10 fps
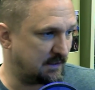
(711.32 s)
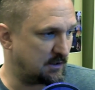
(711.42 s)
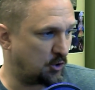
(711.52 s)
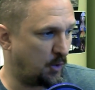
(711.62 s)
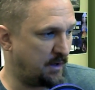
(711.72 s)

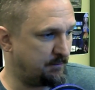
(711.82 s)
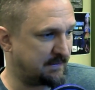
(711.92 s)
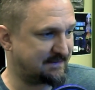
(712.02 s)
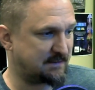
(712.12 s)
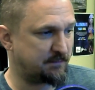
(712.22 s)
go ahead and
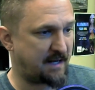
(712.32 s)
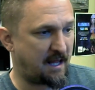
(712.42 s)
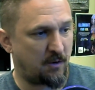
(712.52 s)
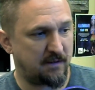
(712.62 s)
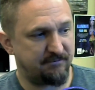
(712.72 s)
get them
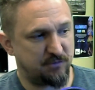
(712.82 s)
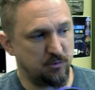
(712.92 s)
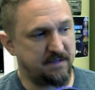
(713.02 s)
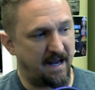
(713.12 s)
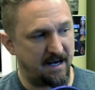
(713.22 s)
now if you
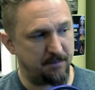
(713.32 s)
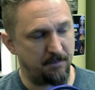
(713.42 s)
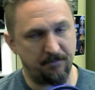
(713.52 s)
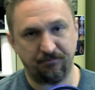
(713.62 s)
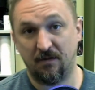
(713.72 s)
can.
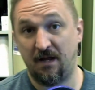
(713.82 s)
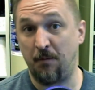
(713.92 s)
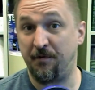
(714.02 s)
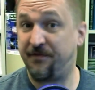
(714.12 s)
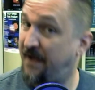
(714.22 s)

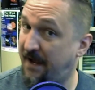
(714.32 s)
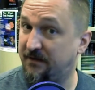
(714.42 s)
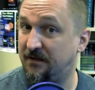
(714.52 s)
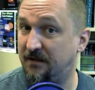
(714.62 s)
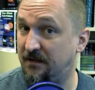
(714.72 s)
And with
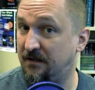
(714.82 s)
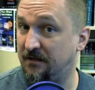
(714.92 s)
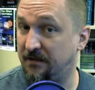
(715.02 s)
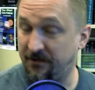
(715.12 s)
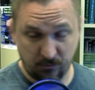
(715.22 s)
that,
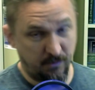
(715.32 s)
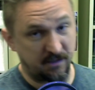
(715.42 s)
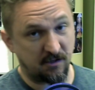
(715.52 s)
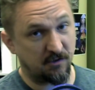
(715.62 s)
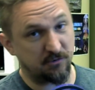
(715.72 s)
let's go ahead
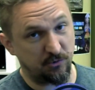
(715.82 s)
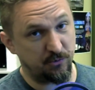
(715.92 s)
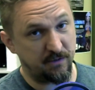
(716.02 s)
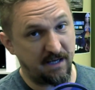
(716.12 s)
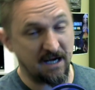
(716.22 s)
and
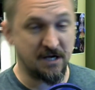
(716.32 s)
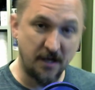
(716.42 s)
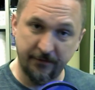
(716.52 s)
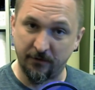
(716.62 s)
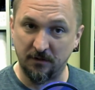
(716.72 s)
conclude
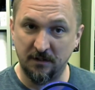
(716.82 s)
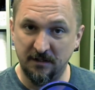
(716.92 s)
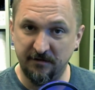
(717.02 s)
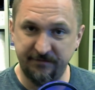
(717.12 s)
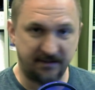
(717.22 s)
another
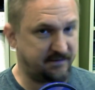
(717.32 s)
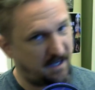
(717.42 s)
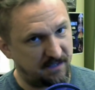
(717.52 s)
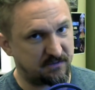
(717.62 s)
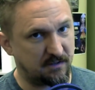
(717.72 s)

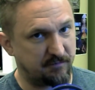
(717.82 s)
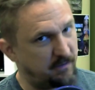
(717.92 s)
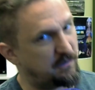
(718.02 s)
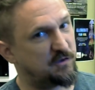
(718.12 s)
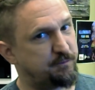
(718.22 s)
fantastic,
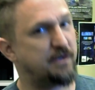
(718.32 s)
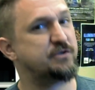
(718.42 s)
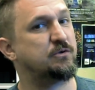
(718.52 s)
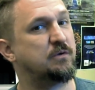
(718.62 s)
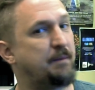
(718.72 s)
very
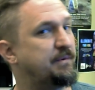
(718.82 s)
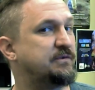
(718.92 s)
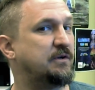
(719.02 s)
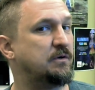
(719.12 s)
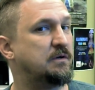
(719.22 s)
special
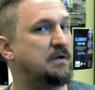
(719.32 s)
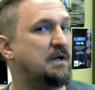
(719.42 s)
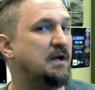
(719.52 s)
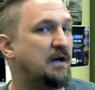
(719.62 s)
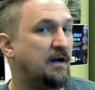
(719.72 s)
episode
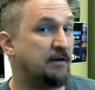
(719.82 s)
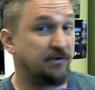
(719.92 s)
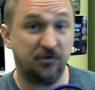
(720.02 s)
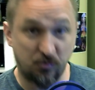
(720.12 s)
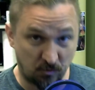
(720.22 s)
of
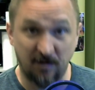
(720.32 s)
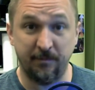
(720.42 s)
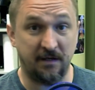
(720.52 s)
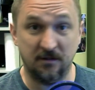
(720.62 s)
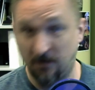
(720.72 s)

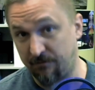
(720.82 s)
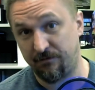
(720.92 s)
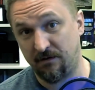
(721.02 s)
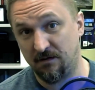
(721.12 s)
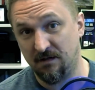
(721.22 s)
Astronomy and
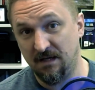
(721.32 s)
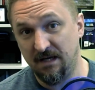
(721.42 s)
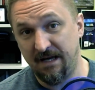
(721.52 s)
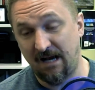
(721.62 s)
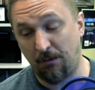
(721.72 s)
Coffee.
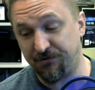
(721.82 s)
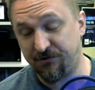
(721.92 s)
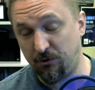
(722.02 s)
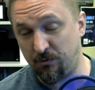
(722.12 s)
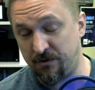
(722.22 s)
And I will
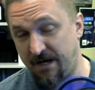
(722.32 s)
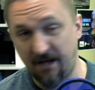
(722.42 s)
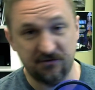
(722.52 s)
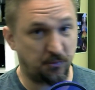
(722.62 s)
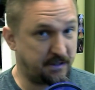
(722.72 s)
see you
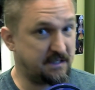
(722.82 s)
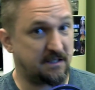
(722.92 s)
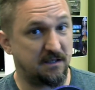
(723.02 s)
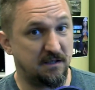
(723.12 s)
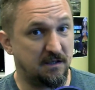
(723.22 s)
next
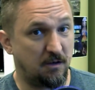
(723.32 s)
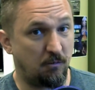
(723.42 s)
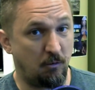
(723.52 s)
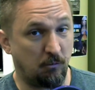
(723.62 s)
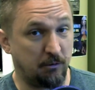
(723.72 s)
week,
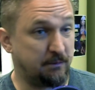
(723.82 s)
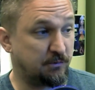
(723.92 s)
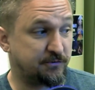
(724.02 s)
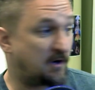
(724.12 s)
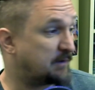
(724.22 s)
where we
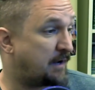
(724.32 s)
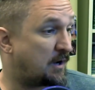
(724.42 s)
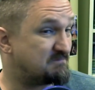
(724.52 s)
will talk about,